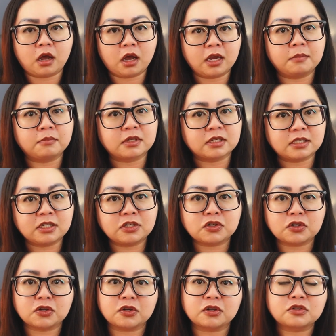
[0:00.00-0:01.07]
I am the
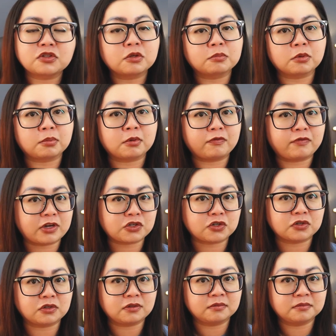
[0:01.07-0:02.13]
teacher, super
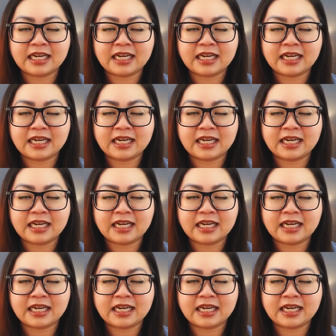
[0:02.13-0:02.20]
professional.